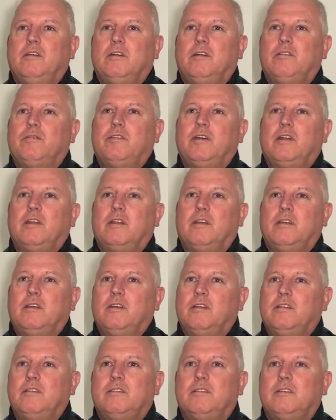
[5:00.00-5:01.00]
I've had
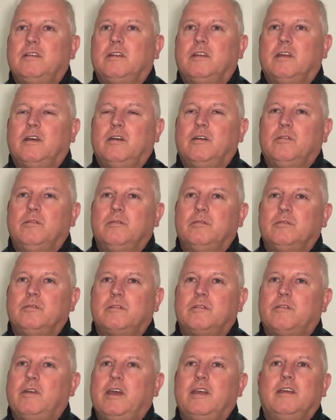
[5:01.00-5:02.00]
a, you know,
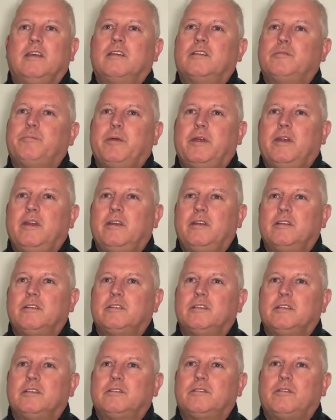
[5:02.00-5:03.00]
great
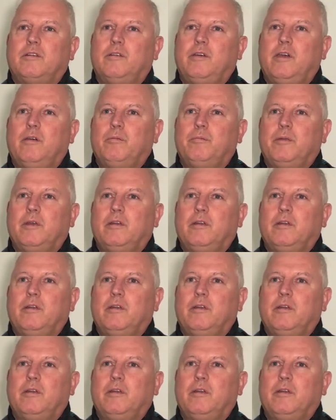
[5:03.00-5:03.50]
experiences throughout my